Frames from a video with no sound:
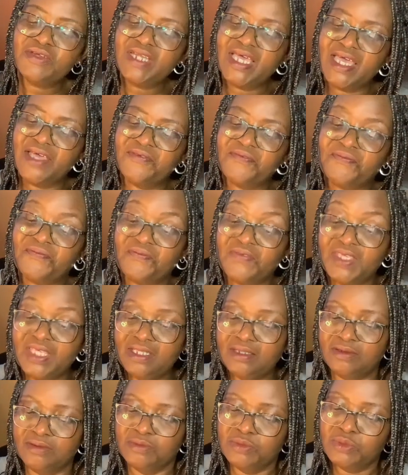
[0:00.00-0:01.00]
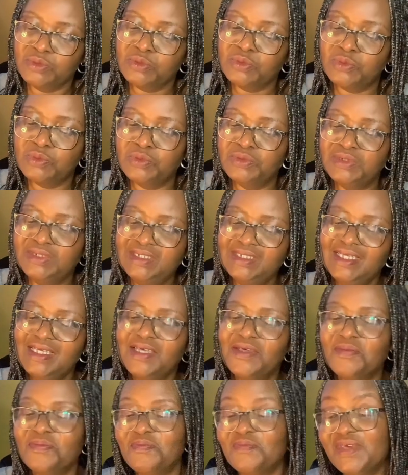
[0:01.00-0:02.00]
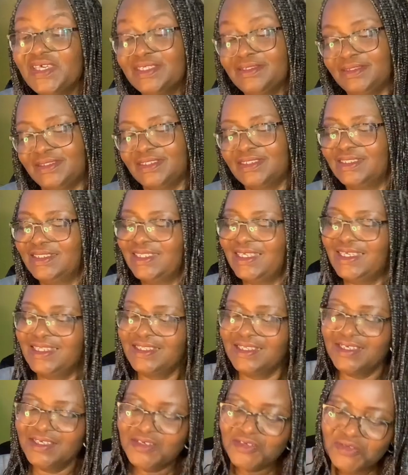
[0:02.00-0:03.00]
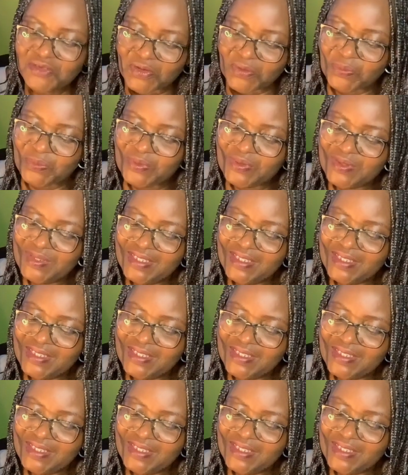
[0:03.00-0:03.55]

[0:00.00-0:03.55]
a feel-good mission in Europe.